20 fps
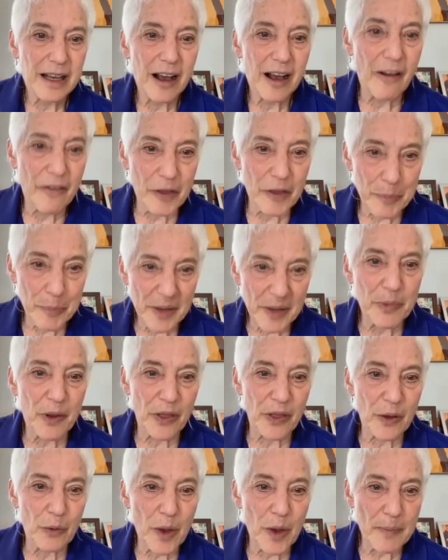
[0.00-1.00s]
of the people
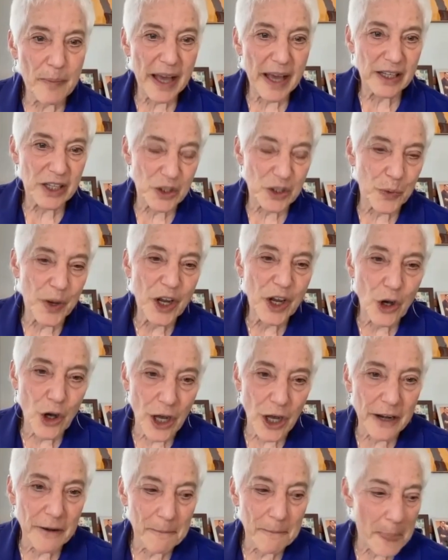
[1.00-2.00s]
that we met as we
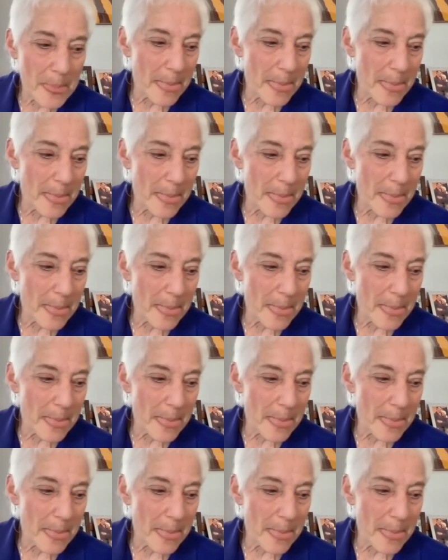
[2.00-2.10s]
could.